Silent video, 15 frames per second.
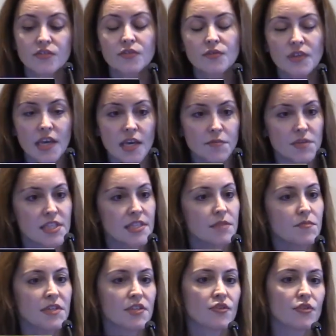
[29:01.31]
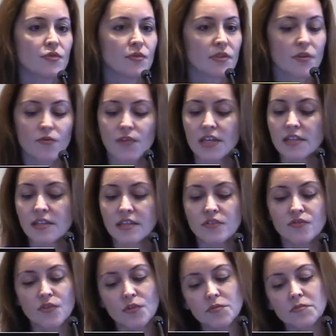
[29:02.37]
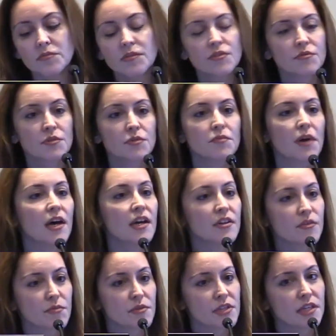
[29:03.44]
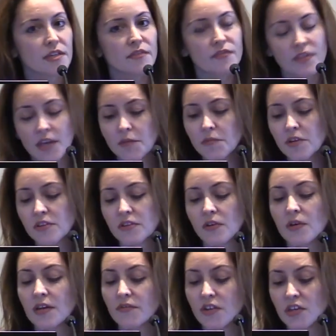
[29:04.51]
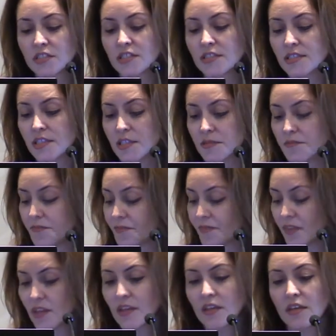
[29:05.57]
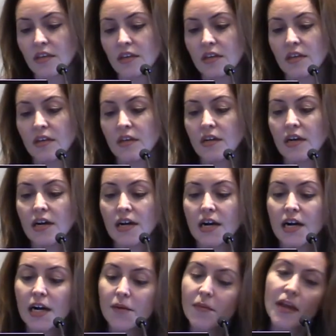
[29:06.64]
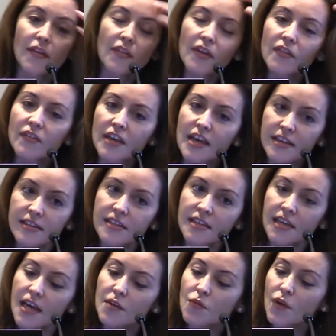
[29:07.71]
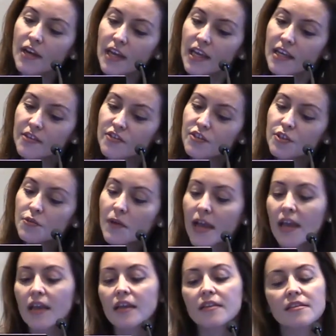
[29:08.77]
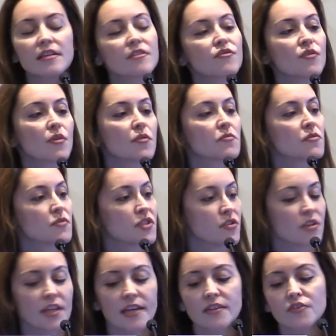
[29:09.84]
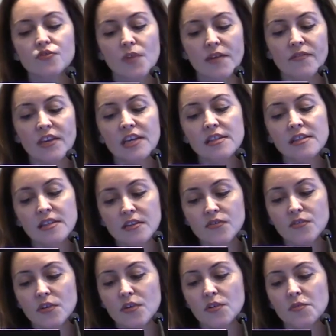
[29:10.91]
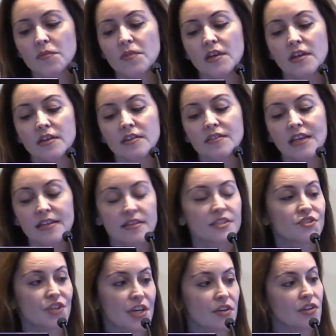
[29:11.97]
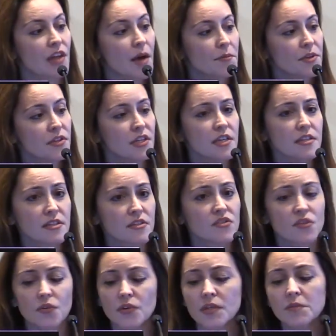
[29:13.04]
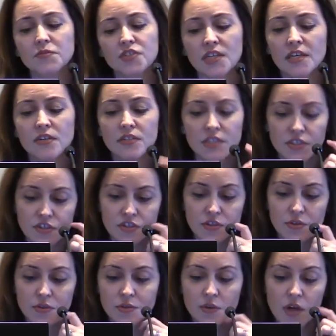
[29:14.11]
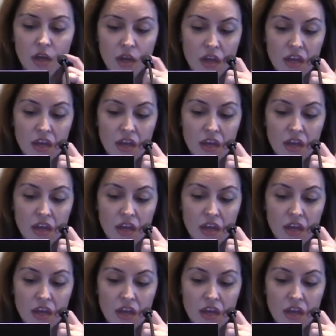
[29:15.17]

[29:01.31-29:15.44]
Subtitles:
to the MECP2 and the Rett syndrome group, 100% of them also have autism. And then the SCN1A and 2A syndromes, which are like the Dravet syndrome, and that's a channelopathy, it's a sodium channel issue.